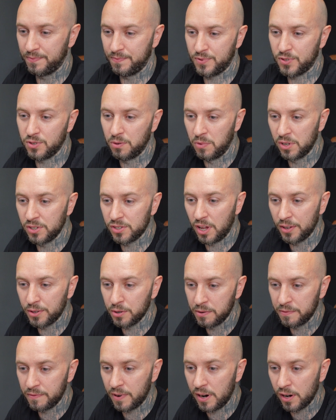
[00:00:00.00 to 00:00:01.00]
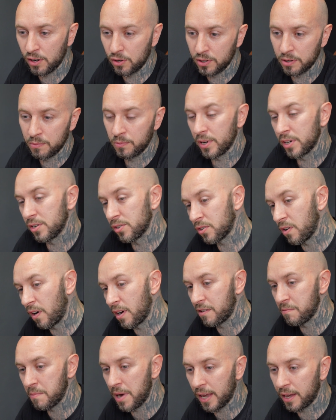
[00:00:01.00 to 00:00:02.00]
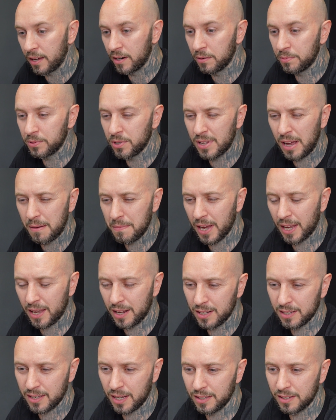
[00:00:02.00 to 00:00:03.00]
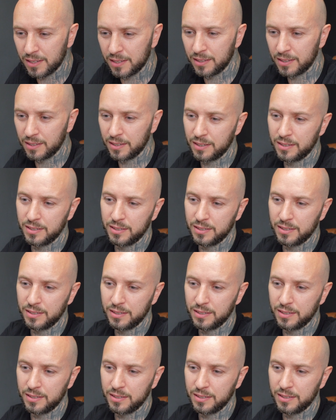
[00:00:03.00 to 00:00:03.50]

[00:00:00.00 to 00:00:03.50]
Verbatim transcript: someone's not doing very good and we're just kind of making up. Does that make any sense?